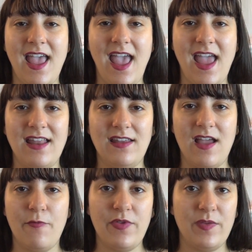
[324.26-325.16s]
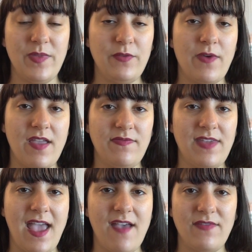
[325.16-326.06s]
And with a midwife,
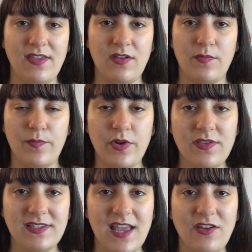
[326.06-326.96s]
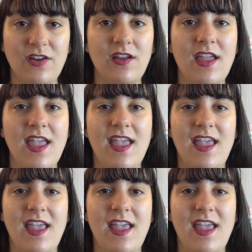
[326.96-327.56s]
they have like their birth center.